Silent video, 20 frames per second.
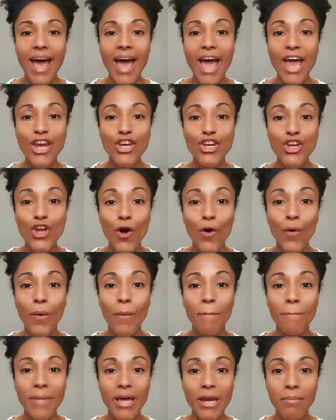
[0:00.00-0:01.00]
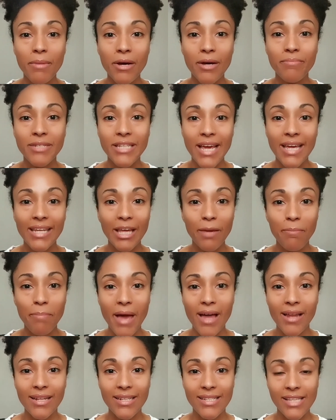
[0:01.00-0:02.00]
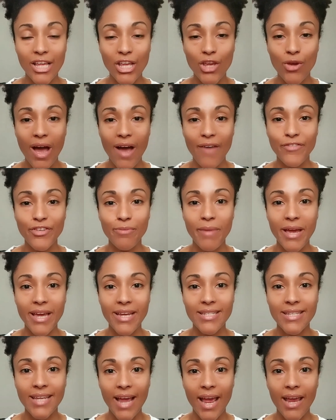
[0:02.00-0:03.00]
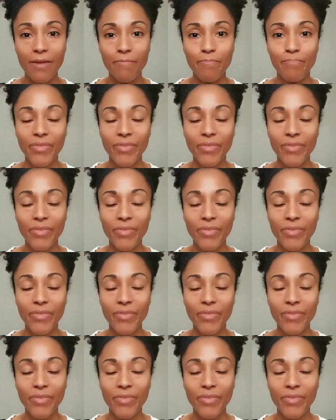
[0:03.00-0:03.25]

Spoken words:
and no minimum daily balance that you have to maintain.